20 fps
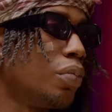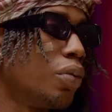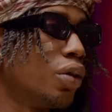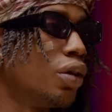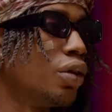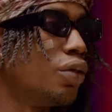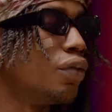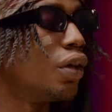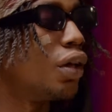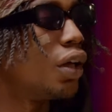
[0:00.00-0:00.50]

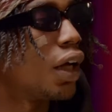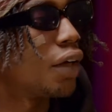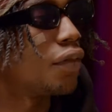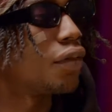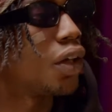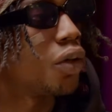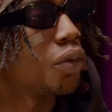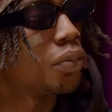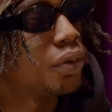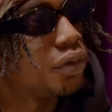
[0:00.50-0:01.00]
but live a
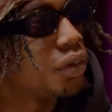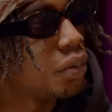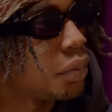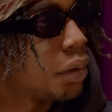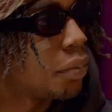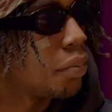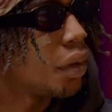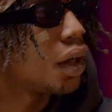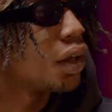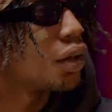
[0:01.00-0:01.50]
life that will be
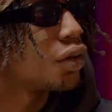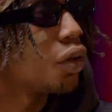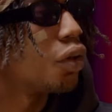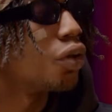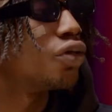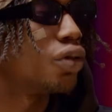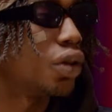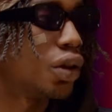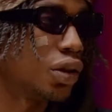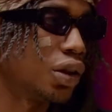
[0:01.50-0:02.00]
remembered
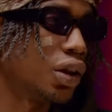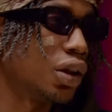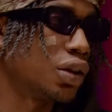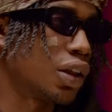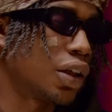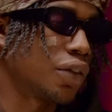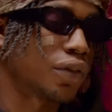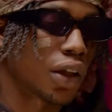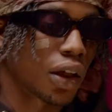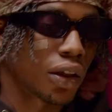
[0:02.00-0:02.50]
100
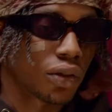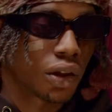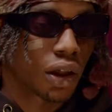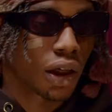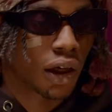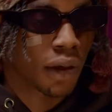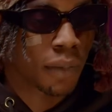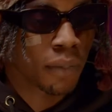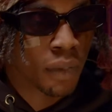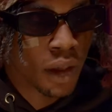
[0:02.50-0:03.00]
years after you
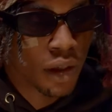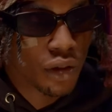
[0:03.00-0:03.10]
die.